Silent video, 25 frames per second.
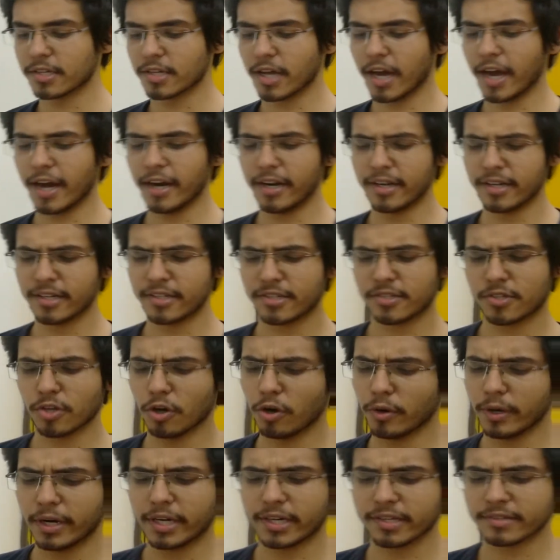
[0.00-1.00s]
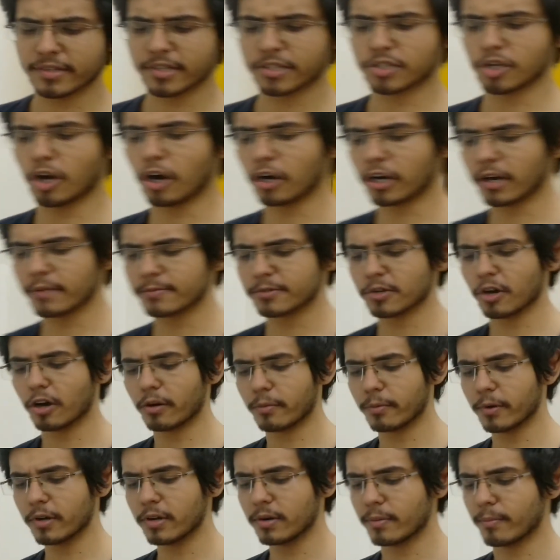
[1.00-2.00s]
and so it is a shock
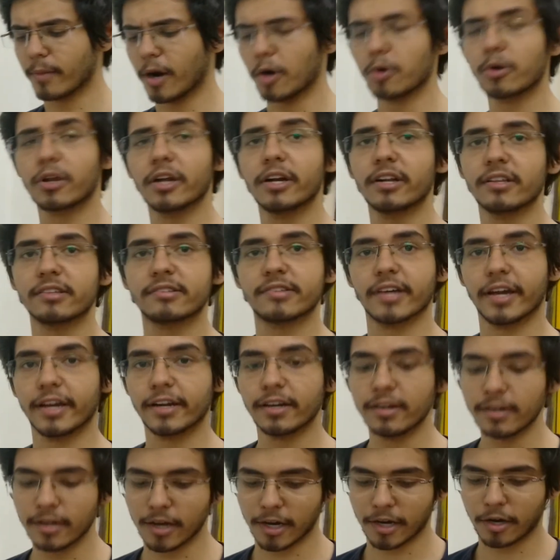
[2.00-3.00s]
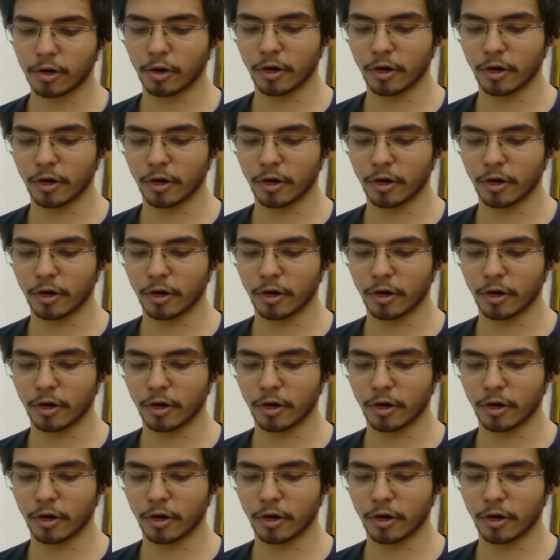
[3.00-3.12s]
absorber mounted inside a